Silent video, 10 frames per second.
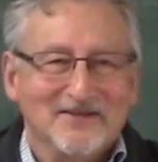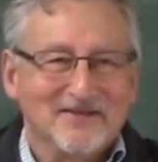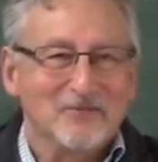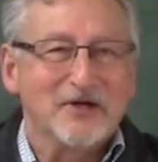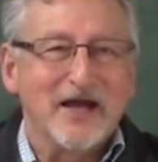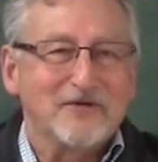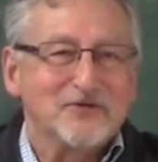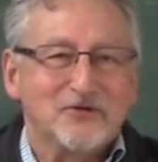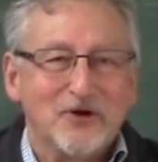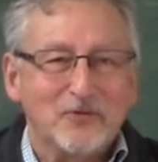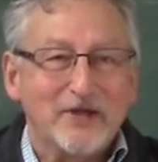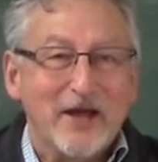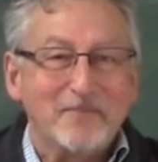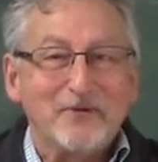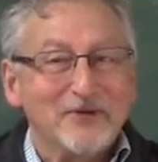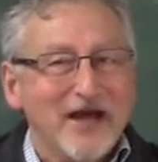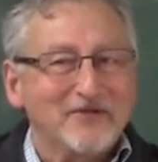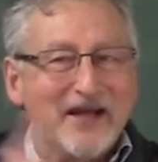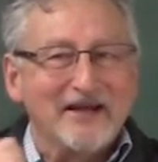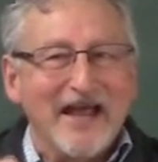What kind of story would that be
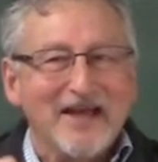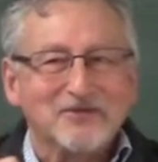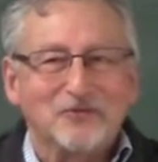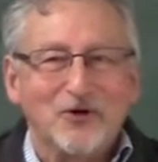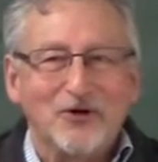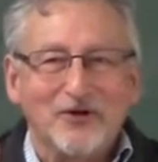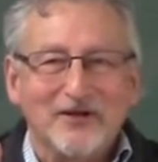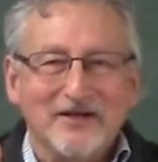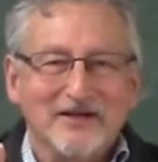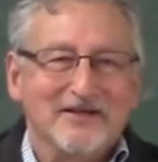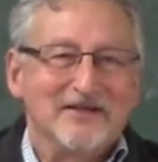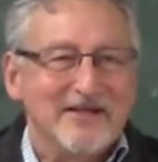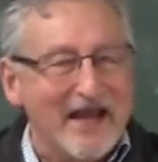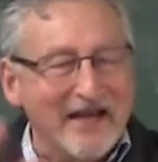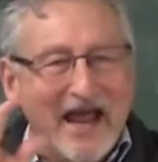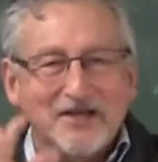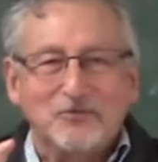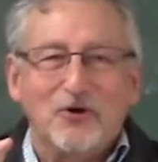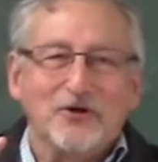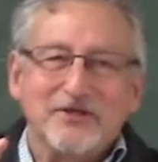without that last word? That
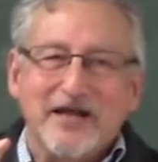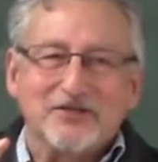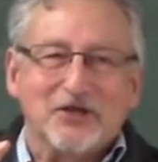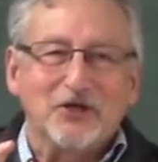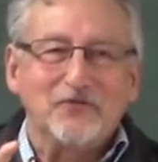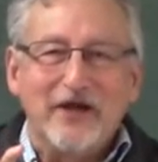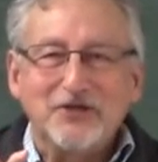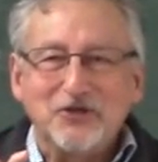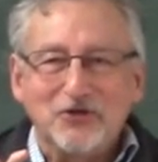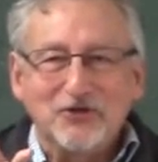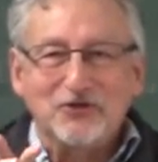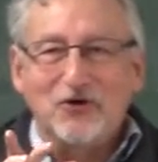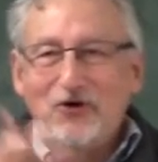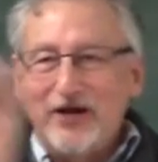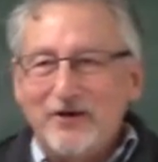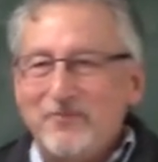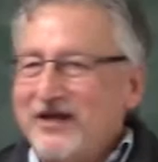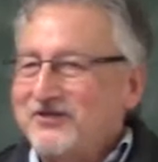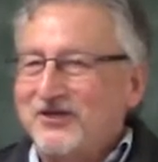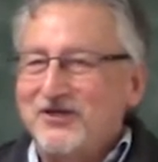last word takes a conventional story and
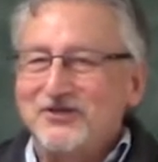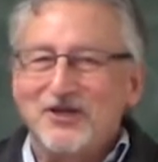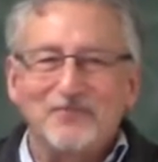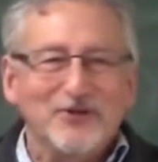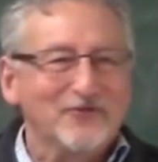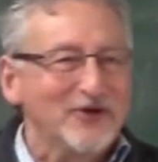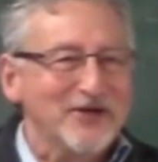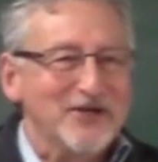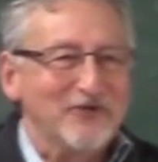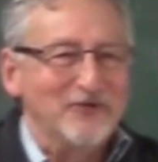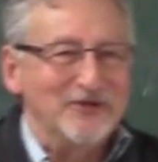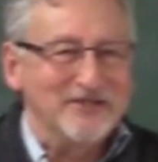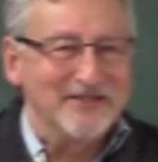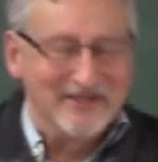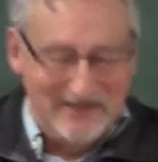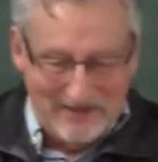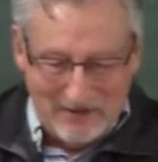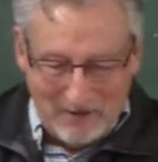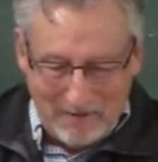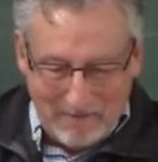makes it into something very different.
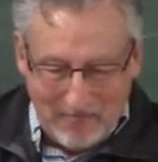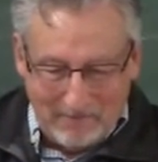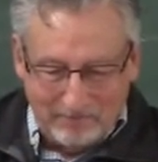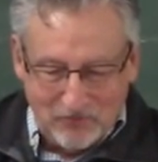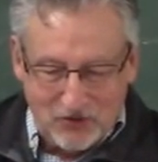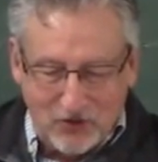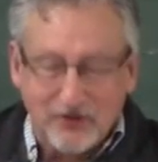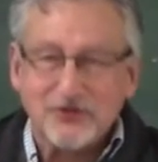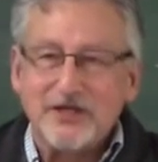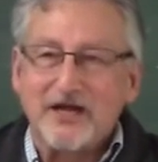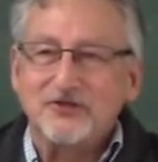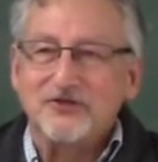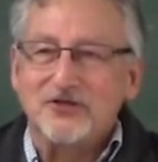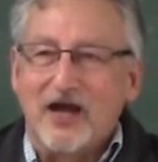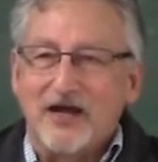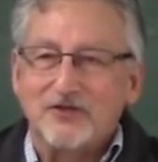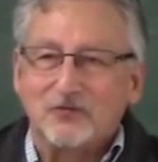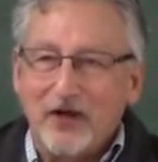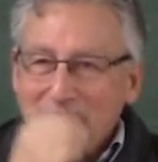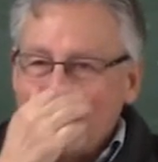So here's the
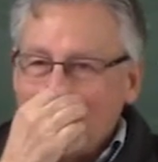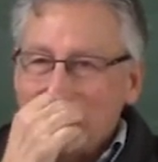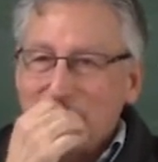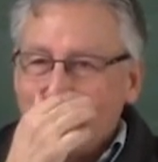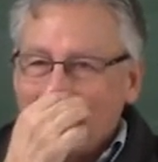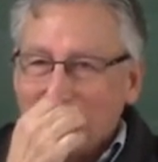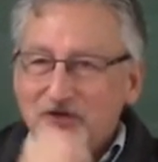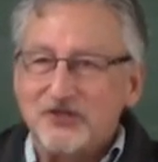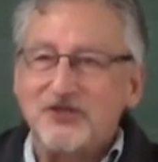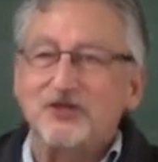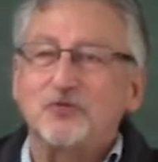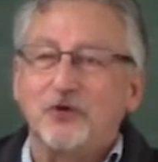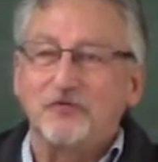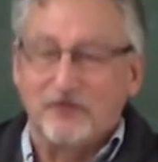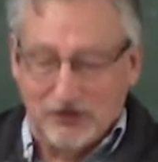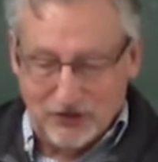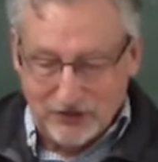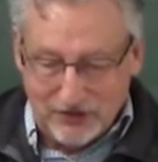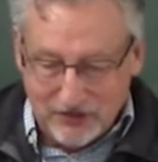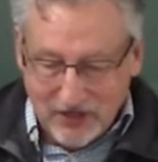exercise. Write one or two or three six-word
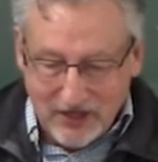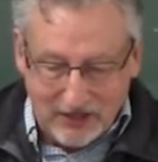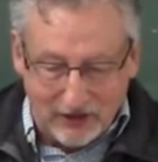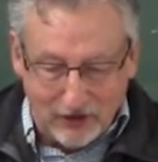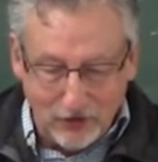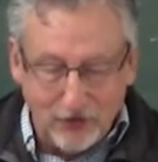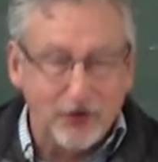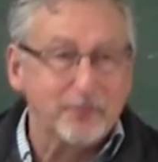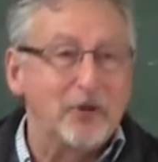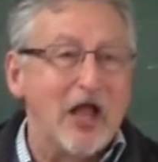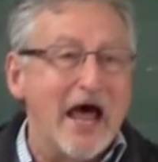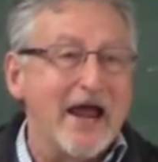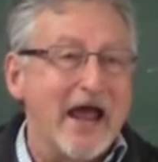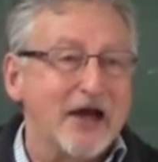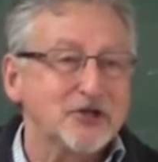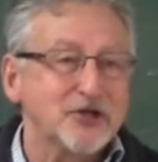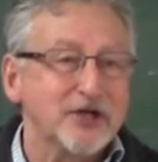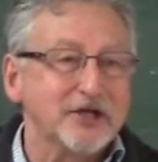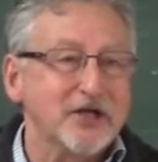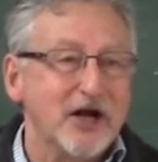fictions. Include or imply action
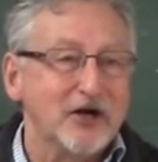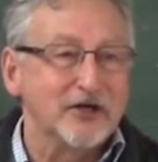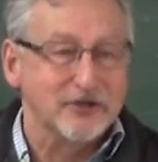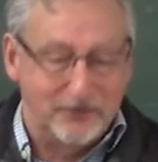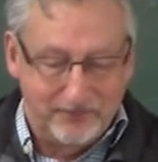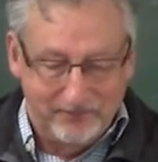and character.